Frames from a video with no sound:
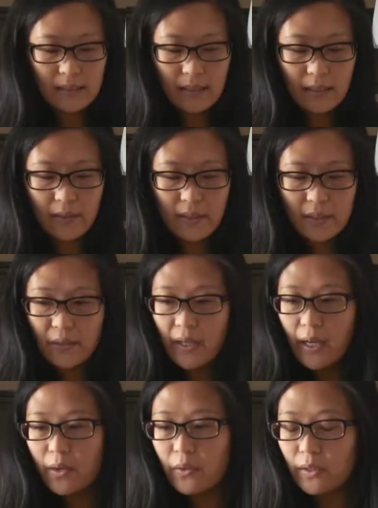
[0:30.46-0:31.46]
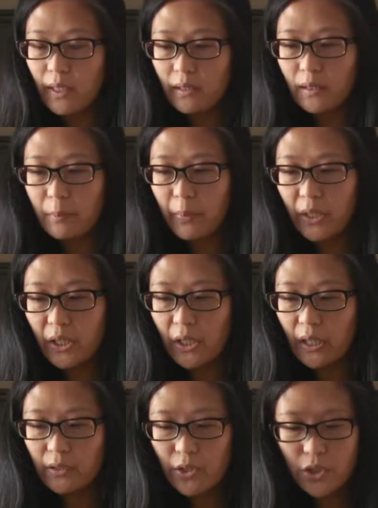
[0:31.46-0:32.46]
Okay, so now that the butter
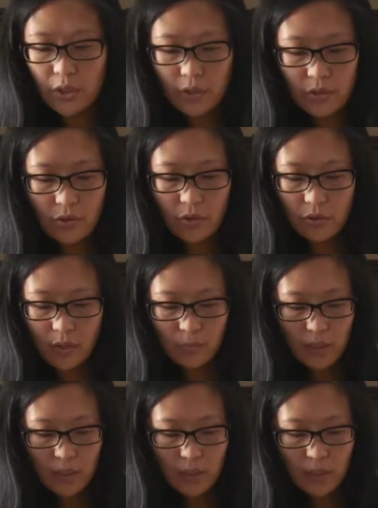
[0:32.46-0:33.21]
and the sugars are creamed